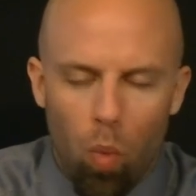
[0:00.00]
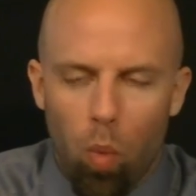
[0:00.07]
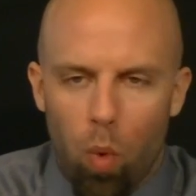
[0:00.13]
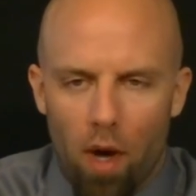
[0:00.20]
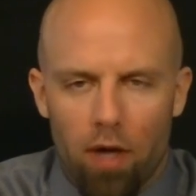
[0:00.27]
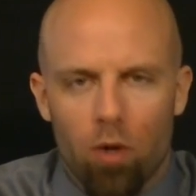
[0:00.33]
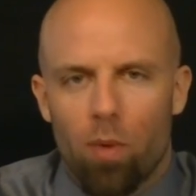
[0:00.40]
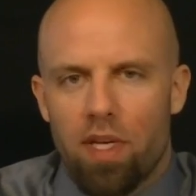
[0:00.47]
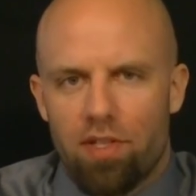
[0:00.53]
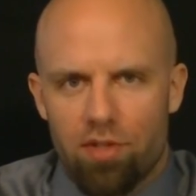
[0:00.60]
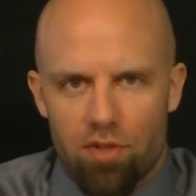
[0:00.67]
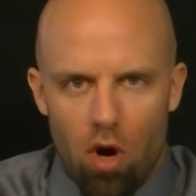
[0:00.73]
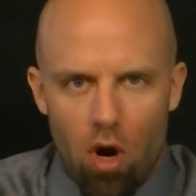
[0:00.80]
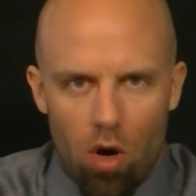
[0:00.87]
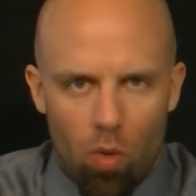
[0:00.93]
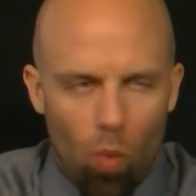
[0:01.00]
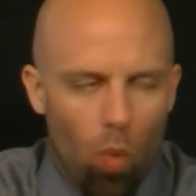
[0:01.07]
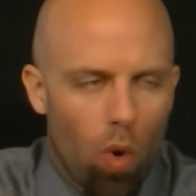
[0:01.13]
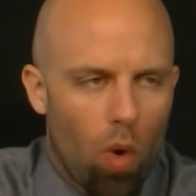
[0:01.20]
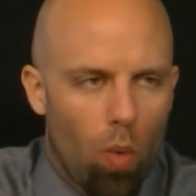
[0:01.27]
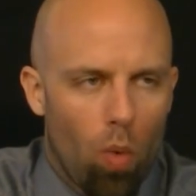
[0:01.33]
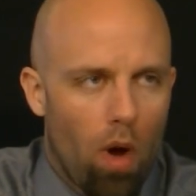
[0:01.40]
Where do we start?
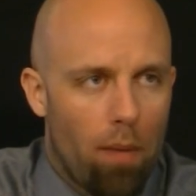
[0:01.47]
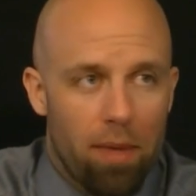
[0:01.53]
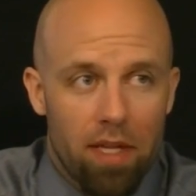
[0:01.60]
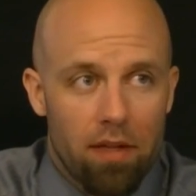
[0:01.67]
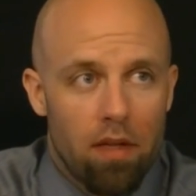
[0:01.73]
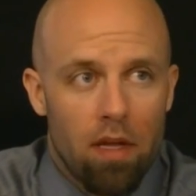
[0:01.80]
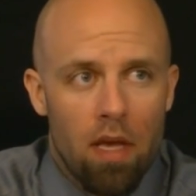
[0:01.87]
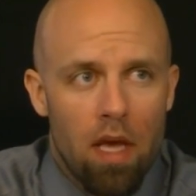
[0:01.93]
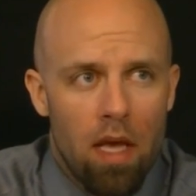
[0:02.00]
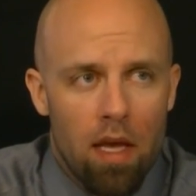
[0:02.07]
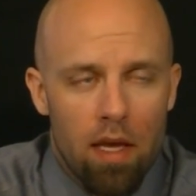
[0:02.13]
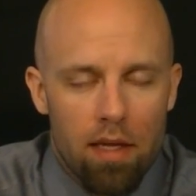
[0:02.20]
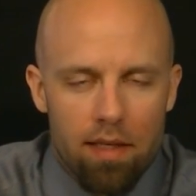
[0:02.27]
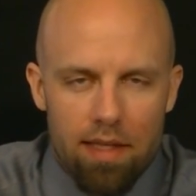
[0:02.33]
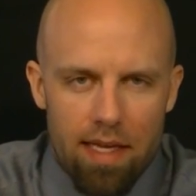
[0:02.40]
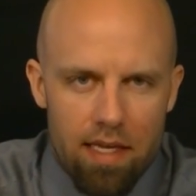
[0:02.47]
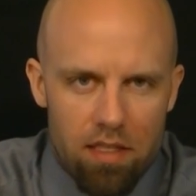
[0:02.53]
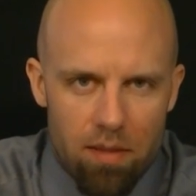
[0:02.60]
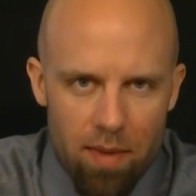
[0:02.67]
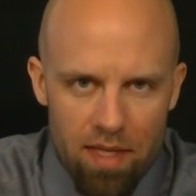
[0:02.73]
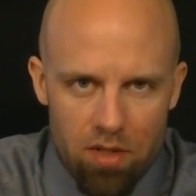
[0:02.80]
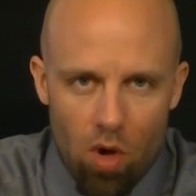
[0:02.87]
Well, I mean,
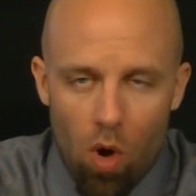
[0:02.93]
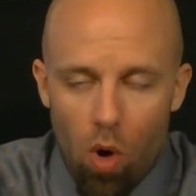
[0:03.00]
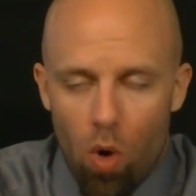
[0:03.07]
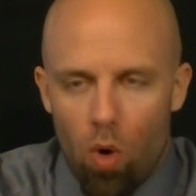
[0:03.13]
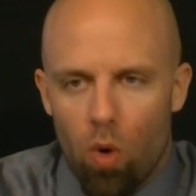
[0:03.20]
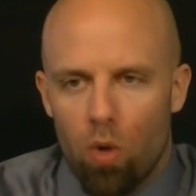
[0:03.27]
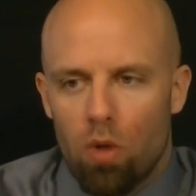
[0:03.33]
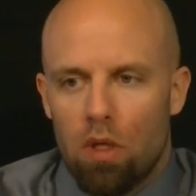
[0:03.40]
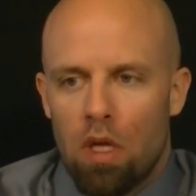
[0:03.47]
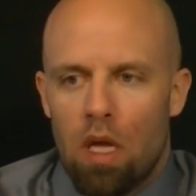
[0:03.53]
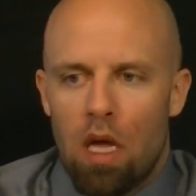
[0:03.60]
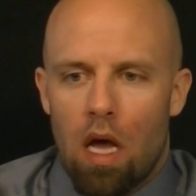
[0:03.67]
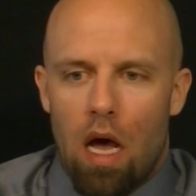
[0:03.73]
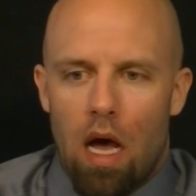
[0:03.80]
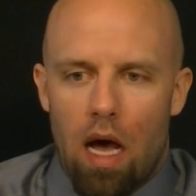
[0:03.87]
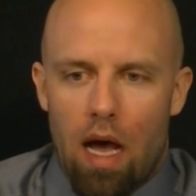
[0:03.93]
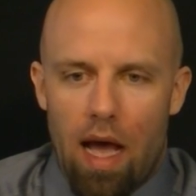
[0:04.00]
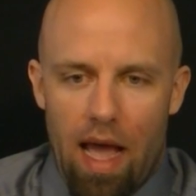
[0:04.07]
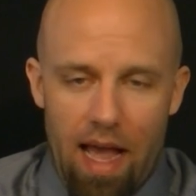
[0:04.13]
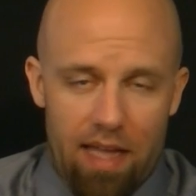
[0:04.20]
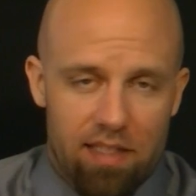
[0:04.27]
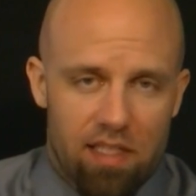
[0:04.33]
deism as a whole
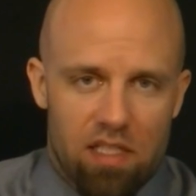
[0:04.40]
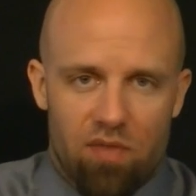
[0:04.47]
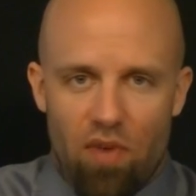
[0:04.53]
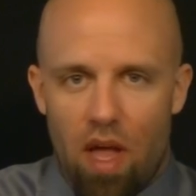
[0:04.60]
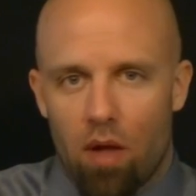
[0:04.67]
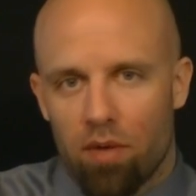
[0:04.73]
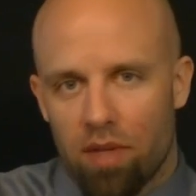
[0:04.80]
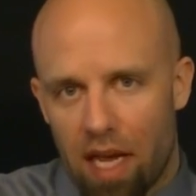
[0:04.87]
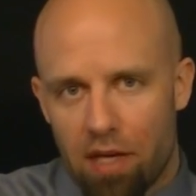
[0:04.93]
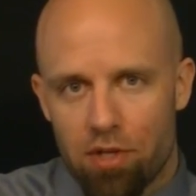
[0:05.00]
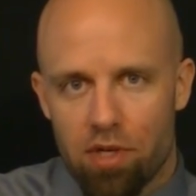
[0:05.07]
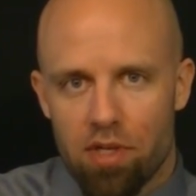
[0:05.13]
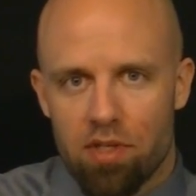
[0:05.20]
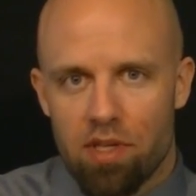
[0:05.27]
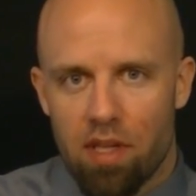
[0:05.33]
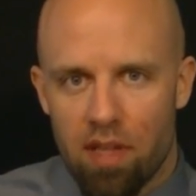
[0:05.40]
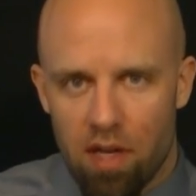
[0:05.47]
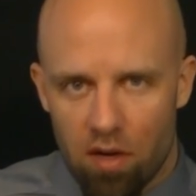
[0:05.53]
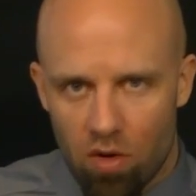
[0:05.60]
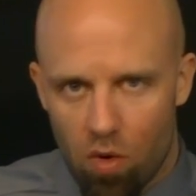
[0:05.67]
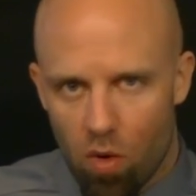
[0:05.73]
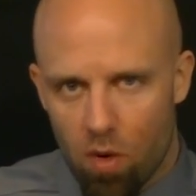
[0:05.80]
has its foundations, and
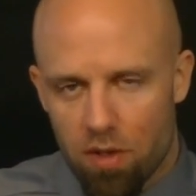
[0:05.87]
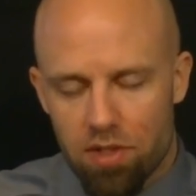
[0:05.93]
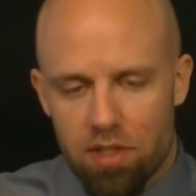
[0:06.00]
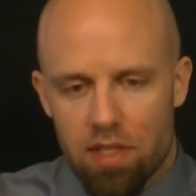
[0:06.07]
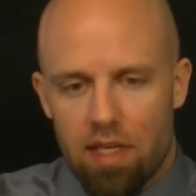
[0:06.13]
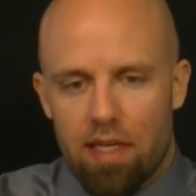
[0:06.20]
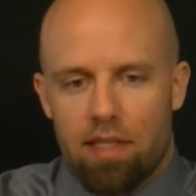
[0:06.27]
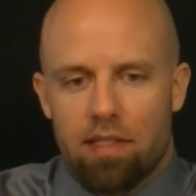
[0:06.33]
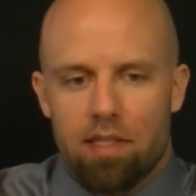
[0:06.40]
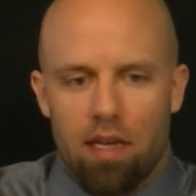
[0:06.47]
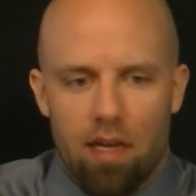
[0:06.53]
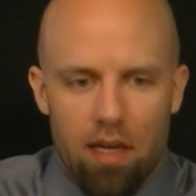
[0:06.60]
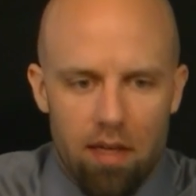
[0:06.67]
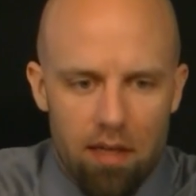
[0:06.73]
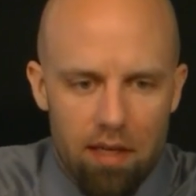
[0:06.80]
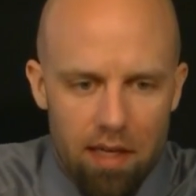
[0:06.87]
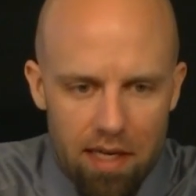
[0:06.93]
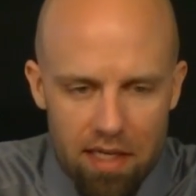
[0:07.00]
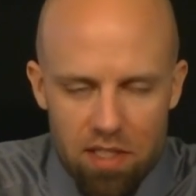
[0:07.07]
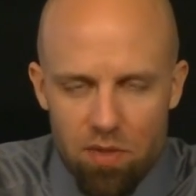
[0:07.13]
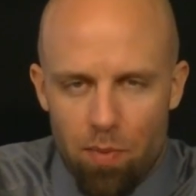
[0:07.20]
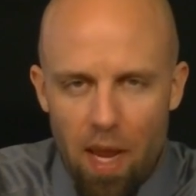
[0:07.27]
then of course it
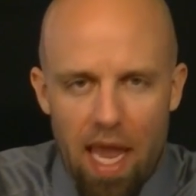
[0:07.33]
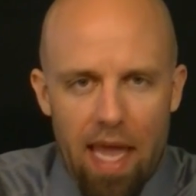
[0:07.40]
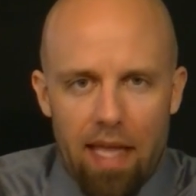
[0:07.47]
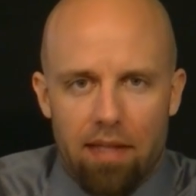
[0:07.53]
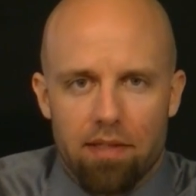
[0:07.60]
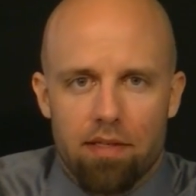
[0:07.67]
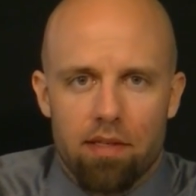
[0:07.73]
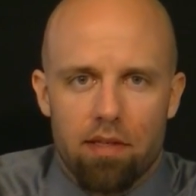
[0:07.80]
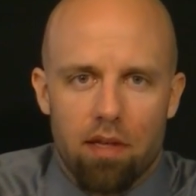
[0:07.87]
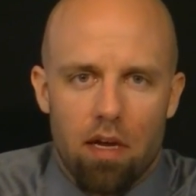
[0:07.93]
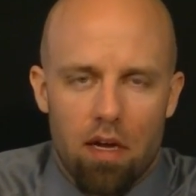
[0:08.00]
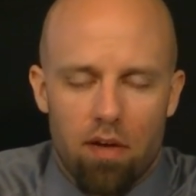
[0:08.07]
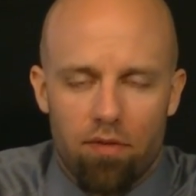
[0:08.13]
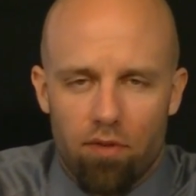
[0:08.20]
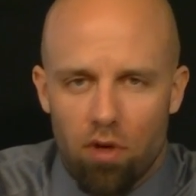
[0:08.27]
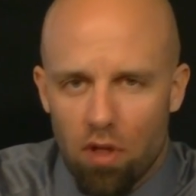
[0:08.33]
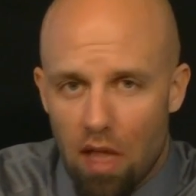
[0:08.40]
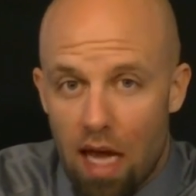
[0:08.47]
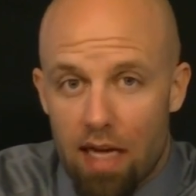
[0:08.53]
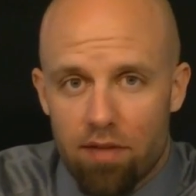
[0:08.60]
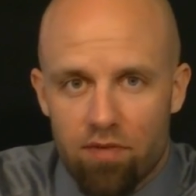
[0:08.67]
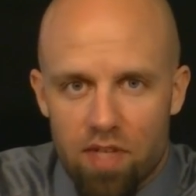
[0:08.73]
expands for a
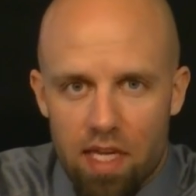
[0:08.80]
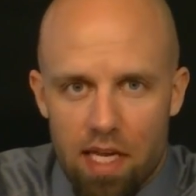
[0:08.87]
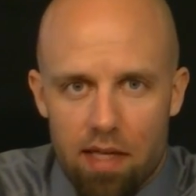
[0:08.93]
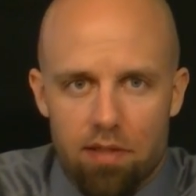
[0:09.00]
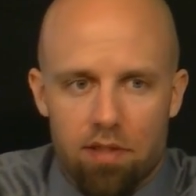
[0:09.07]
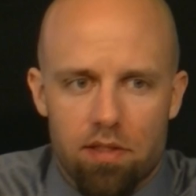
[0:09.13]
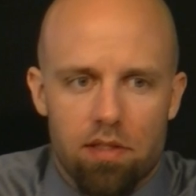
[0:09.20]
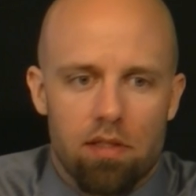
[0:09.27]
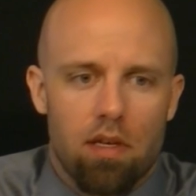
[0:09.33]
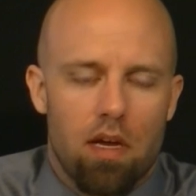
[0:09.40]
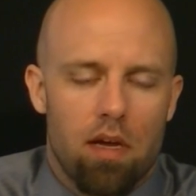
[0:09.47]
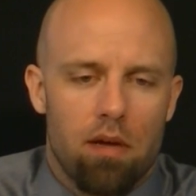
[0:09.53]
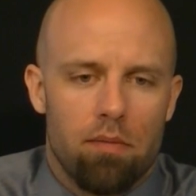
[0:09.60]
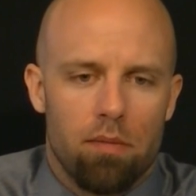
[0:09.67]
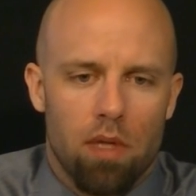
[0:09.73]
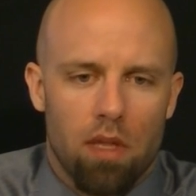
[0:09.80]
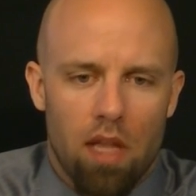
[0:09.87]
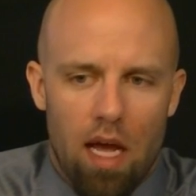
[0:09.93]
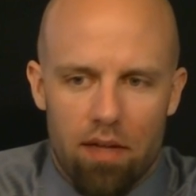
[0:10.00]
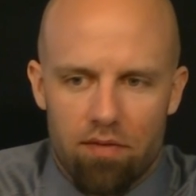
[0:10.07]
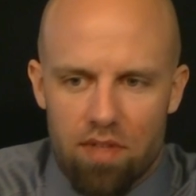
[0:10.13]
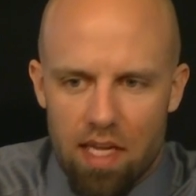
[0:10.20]
lot of deists. A
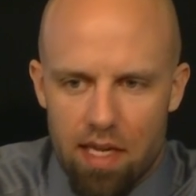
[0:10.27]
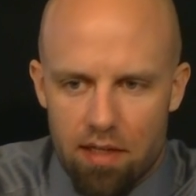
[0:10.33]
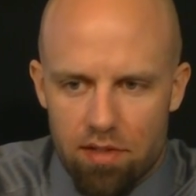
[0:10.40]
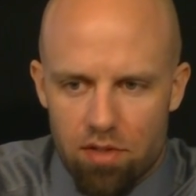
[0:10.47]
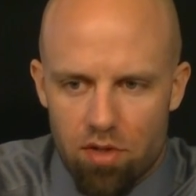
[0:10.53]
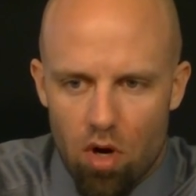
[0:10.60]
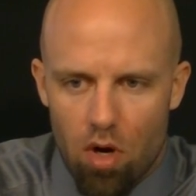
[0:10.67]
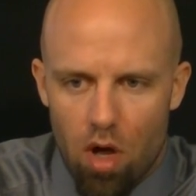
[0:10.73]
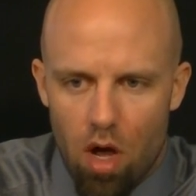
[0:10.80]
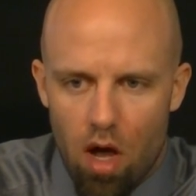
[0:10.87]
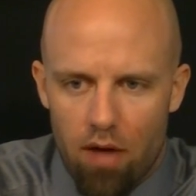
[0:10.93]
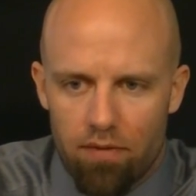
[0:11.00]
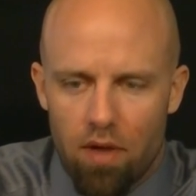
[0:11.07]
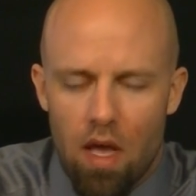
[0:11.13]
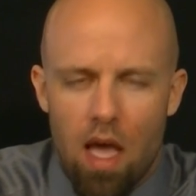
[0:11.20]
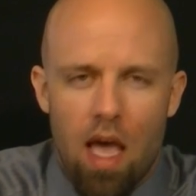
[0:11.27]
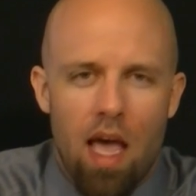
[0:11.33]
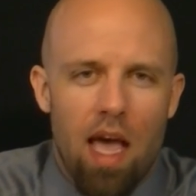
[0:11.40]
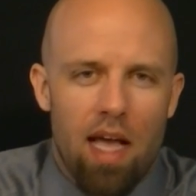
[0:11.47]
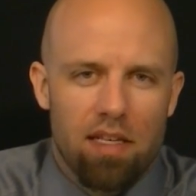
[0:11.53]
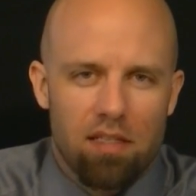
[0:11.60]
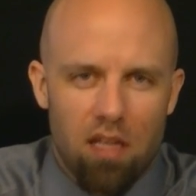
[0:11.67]
lot of deists start off
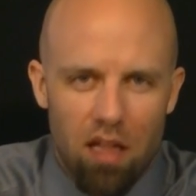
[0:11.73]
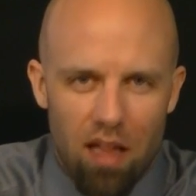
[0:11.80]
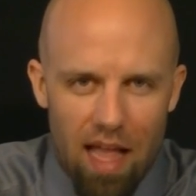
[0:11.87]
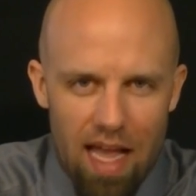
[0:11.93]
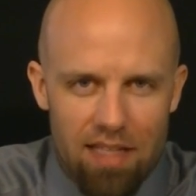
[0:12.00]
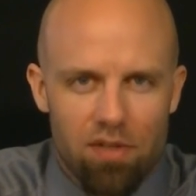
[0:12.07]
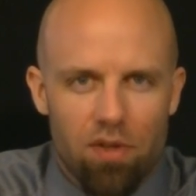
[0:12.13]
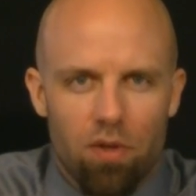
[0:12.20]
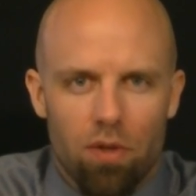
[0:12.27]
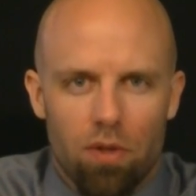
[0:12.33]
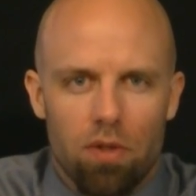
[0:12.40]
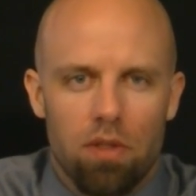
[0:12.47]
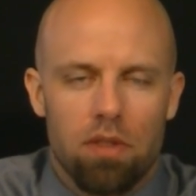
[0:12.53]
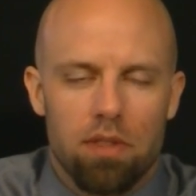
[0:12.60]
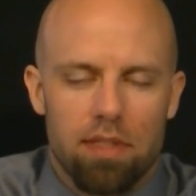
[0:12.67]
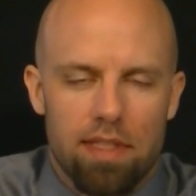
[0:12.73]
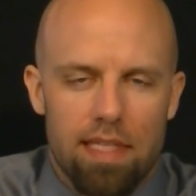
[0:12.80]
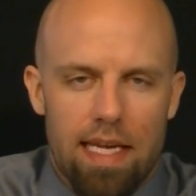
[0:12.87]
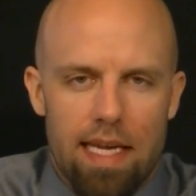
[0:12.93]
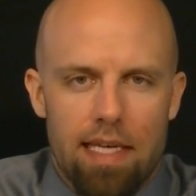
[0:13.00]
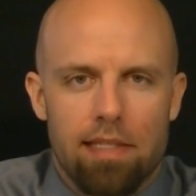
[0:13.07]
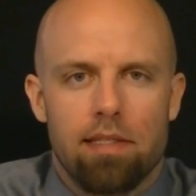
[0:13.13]
as classical
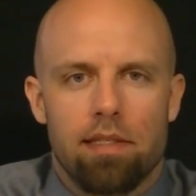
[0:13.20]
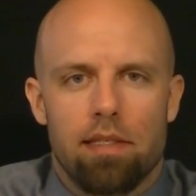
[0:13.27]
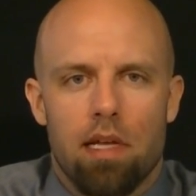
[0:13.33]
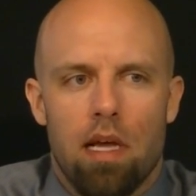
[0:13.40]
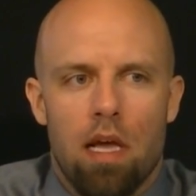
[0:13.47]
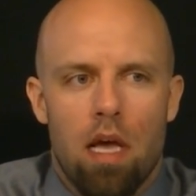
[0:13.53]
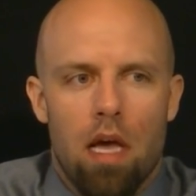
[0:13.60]
deists,